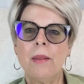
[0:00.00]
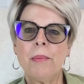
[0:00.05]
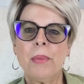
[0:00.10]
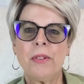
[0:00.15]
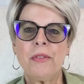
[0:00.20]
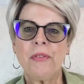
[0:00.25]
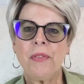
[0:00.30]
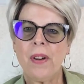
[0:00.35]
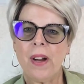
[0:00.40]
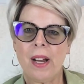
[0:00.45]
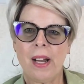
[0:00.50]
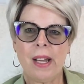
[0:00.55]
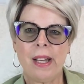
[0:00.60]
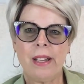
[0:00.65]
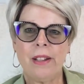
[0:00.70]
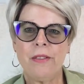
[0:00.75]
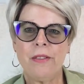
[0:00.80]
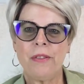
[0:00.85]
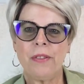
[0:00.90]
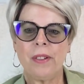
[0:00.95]
Number
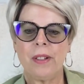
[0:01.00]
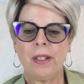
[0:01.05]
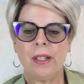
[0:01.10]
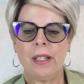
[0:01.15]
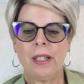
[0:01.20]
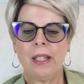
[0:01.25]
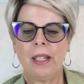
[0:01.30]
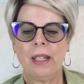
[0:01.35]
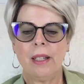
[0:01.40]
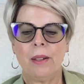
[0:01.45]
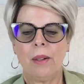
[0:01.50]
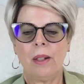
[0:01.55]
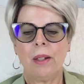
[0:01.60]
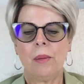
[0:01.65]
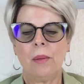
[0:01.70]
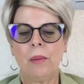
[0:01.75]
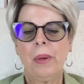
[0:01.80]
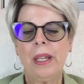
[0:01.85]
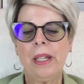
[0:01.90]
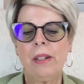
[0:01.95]
5,
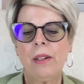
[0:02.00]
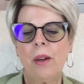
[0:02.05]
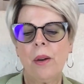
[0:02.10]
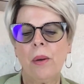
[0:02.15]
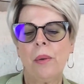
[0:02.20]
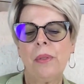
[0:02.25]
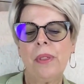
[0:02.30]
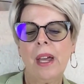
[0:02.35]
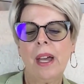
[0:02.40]
we know